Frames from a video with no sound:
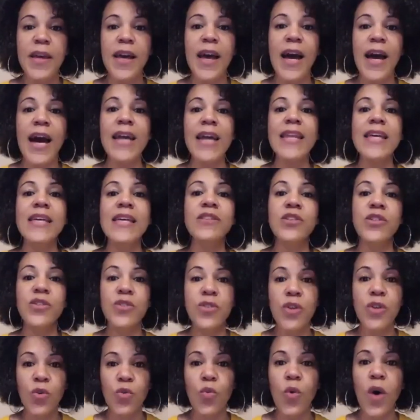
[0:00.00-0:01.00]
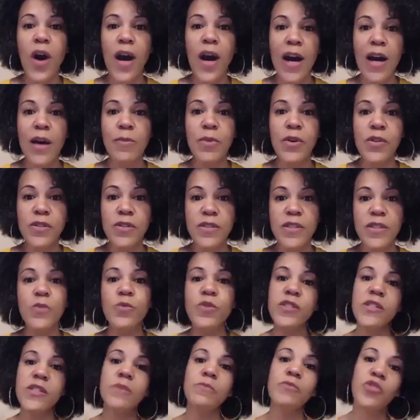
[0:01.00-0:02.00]
I need to know why because there
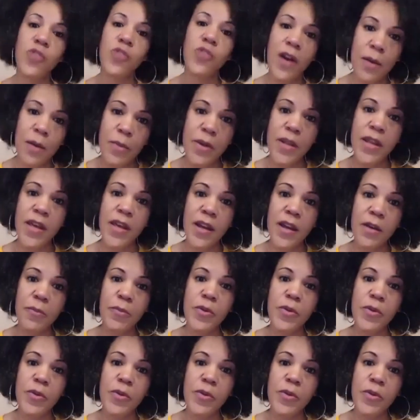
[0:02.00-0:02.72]
was some trauma That's there.